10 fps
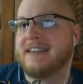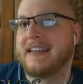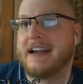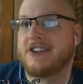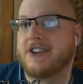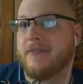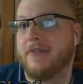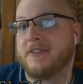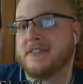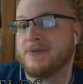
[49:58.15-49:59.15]
the cash shop
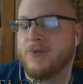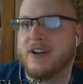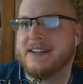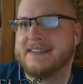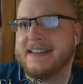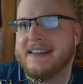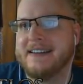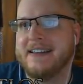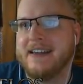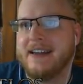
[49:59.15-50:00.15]
versus what is
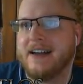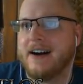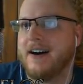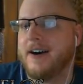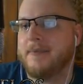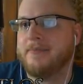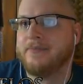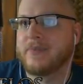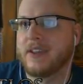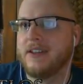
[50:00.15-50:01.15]
in
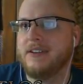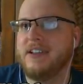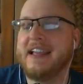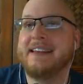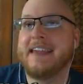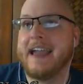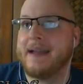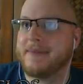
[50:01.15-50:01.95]
game?